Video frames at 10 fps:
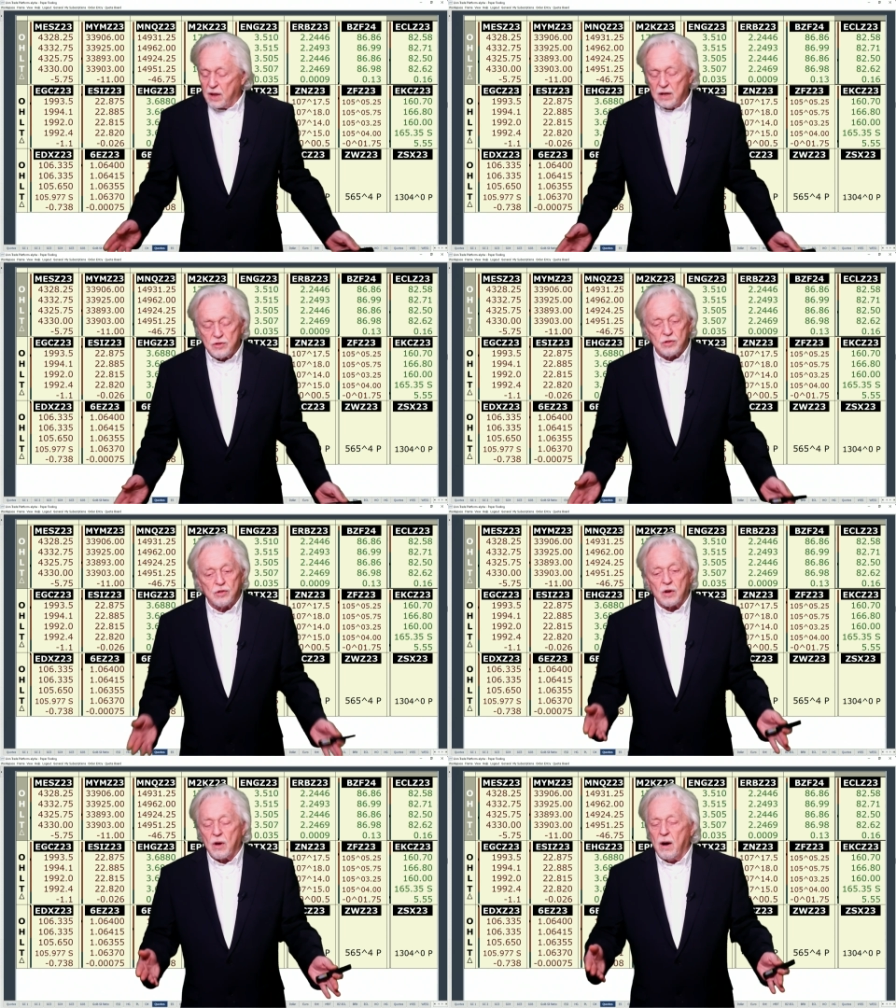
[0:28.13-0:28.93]
They just
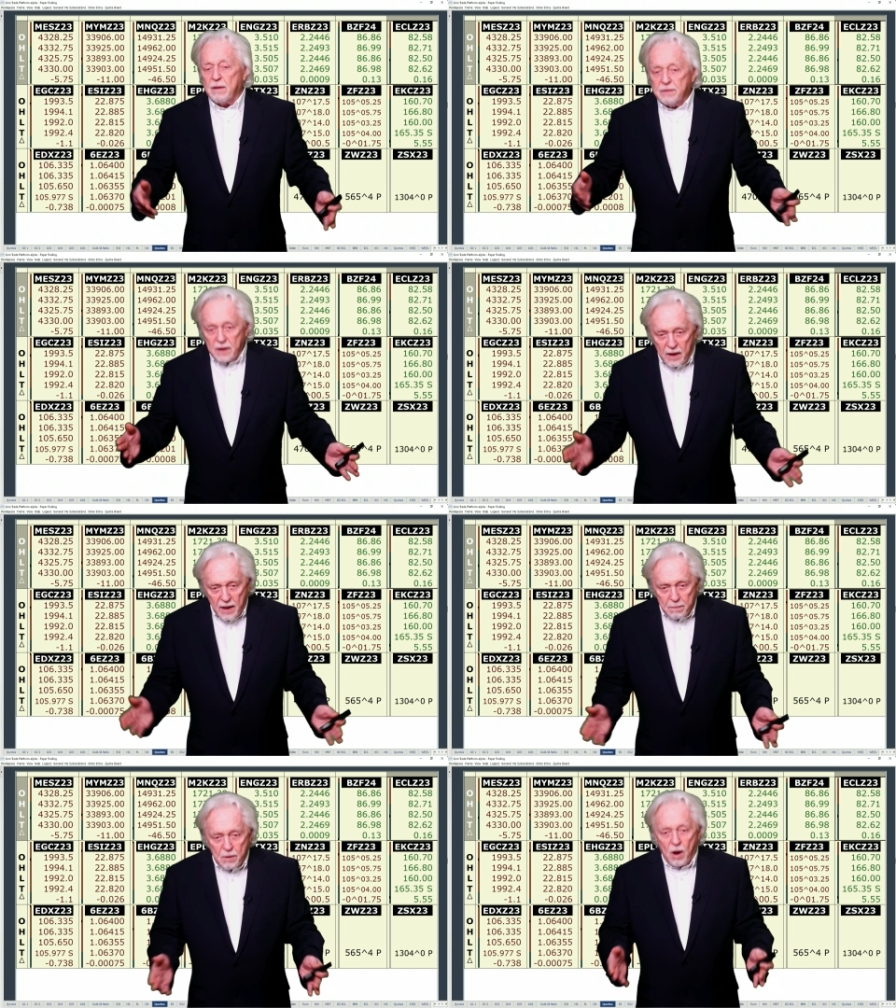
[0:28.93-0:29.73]
took off and they
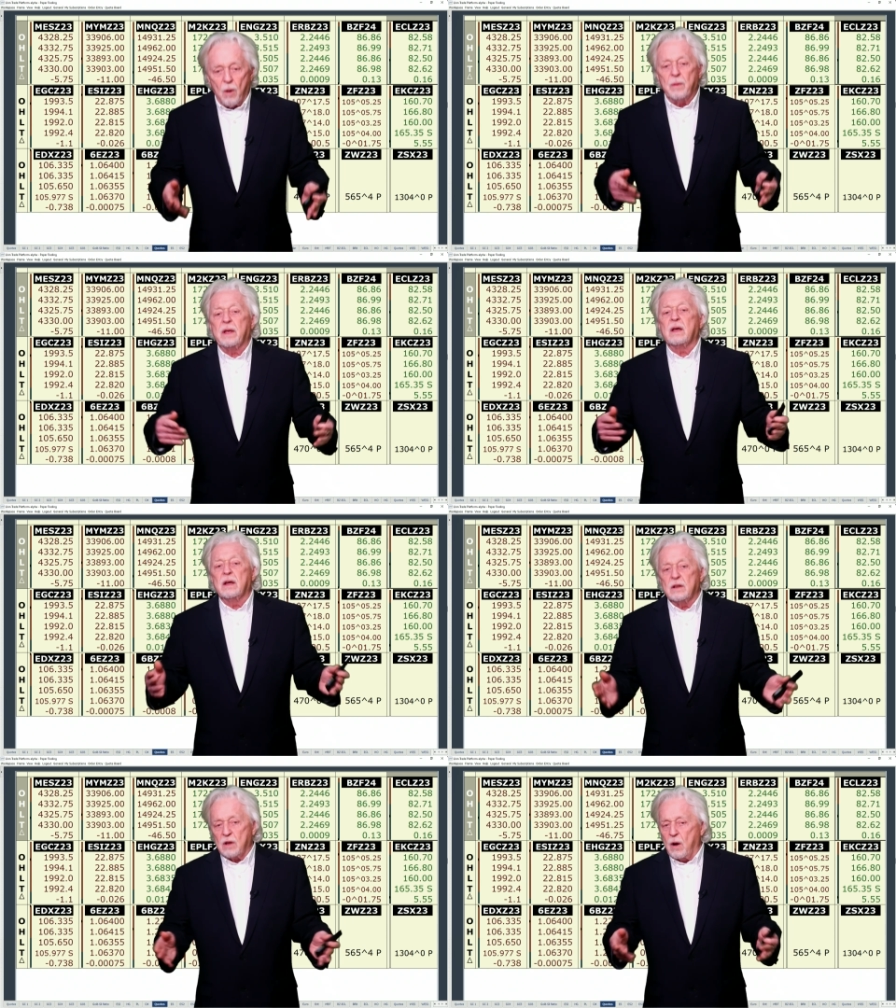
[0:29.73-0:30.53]
kept going
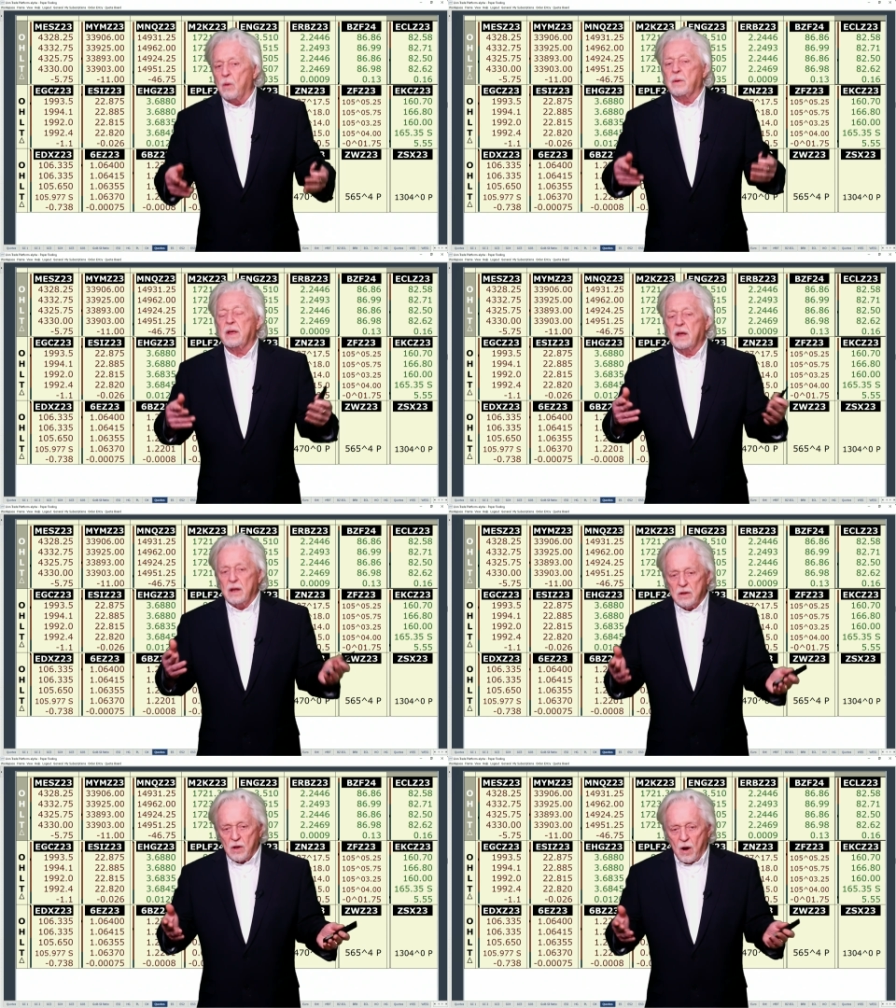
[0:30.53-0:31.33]
and going
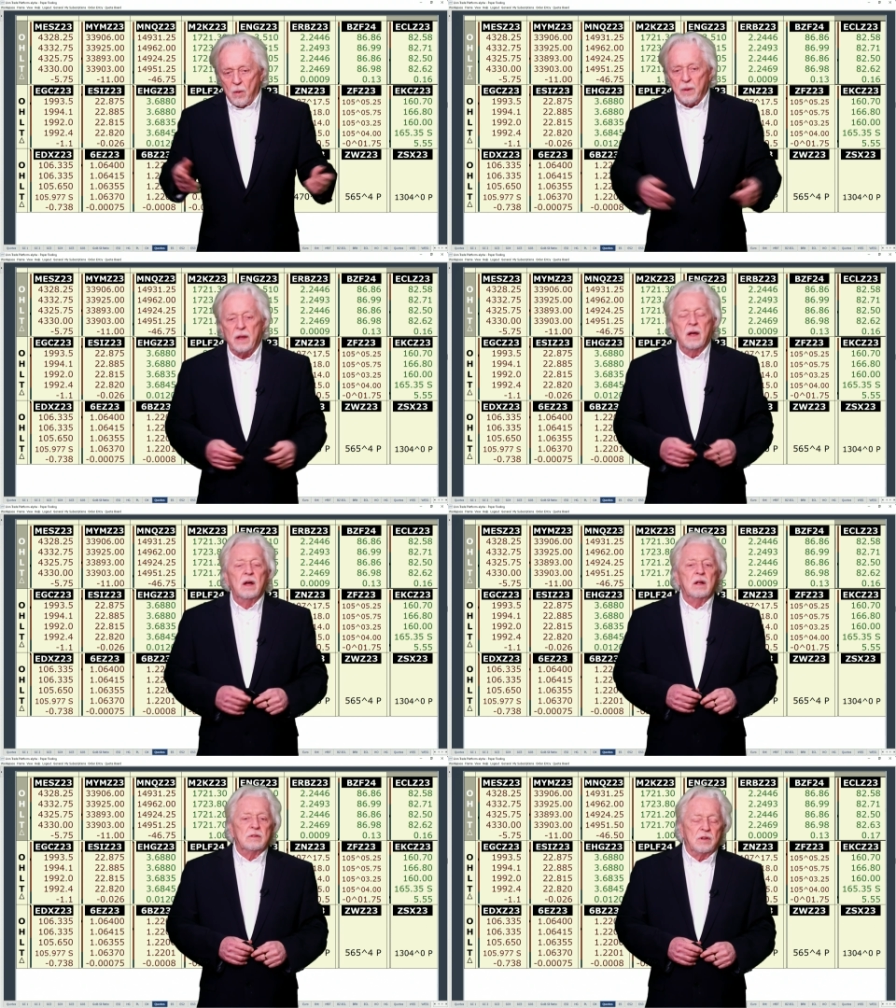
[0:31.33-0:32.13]
and going
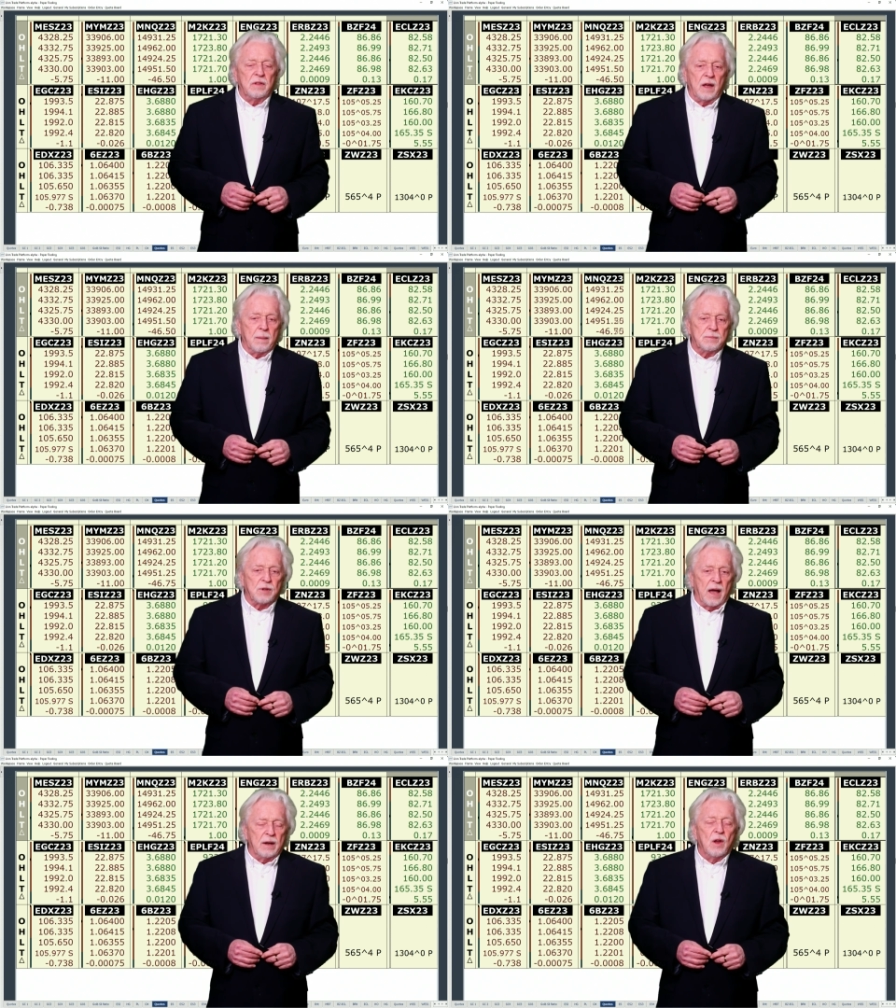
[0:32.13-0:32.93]
to the
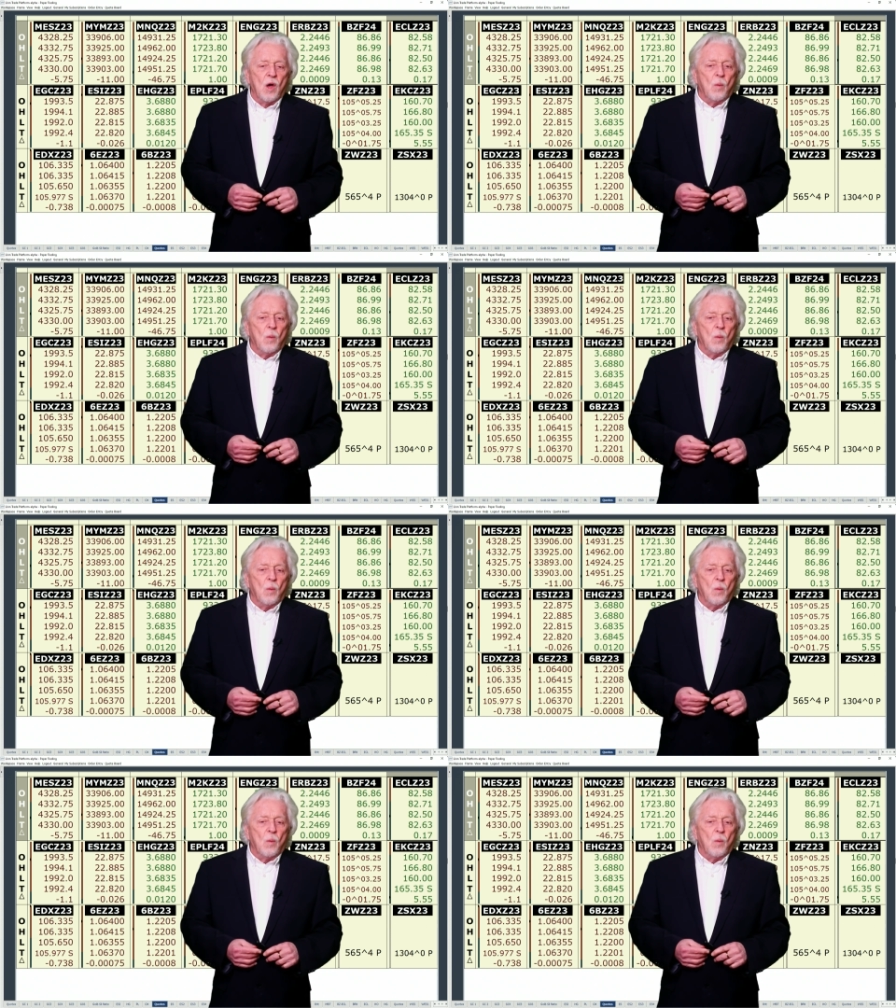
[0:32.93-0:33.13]
upside.